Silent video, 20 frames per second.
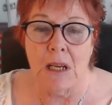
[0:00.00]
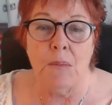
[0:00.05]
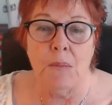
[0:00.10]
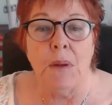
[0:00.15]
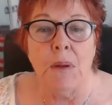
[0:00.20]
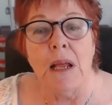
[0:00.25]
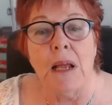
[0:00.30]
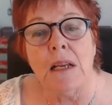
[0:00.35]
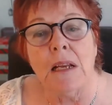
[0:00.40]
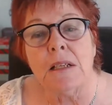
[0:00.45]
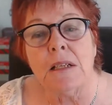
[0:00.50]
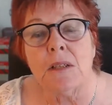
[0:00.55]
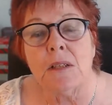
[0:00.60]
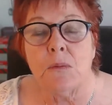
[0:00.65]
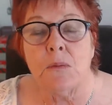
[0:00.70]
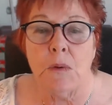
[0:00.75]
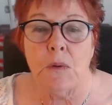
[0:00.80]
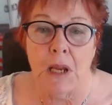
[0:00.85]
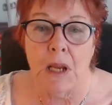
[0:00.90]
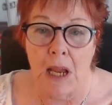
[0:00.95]
balanced.
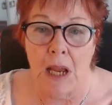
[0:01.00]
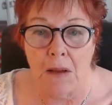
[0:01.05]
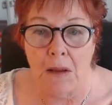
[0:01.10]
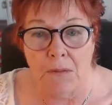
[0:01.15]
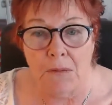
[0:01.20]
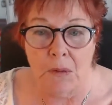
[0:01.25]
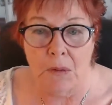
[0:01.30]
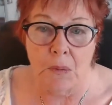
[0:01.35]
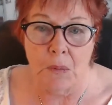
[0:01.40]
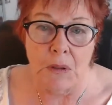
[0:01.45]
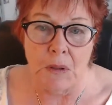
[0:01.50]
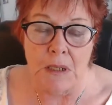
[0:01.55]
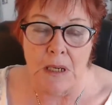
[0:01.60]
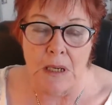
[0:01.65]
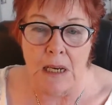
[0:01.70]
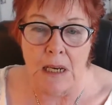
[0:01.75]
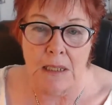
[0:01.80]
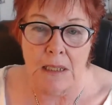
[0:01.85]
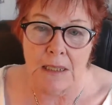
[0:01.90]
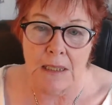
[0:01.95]
We have to
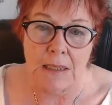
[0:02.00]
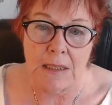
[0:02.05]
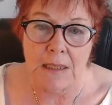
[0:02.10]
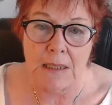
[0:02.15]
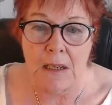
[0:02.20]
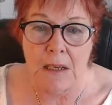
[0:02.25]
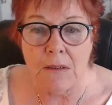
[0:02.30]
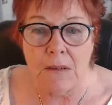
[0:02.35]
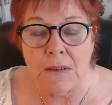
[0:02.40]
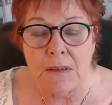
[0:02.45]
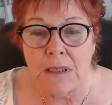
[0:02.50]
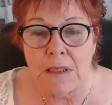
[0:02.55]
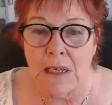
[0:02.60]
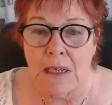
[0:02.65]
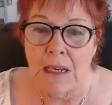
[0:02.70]
protect ourselves.